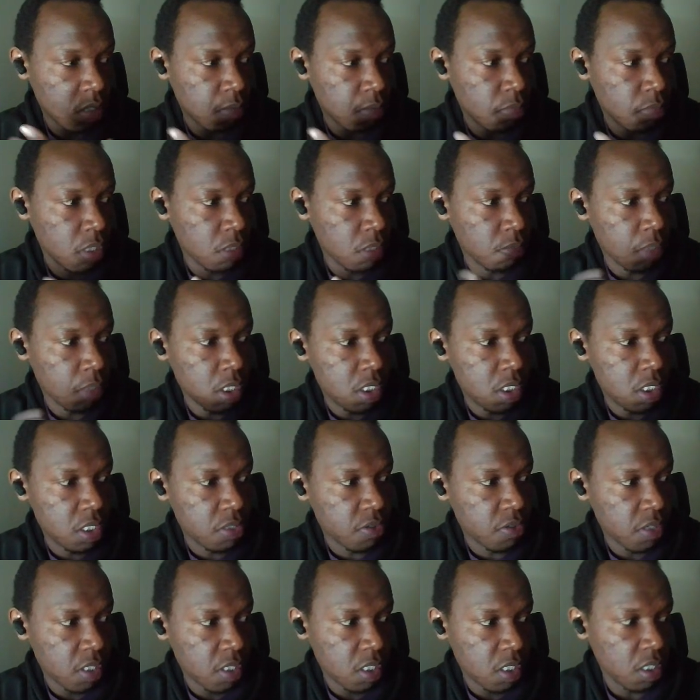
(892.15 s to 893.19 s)

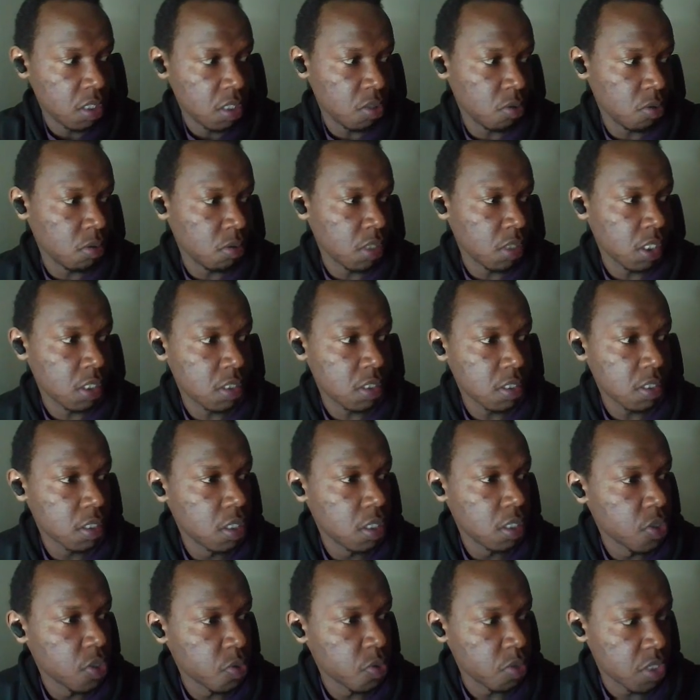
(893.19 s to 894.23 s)
multi-threading and all that.
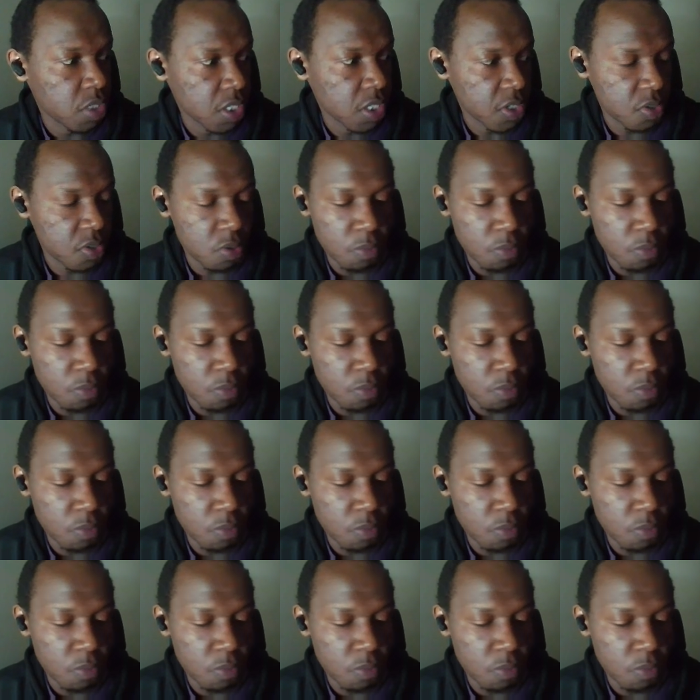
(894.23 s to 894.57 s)
So it has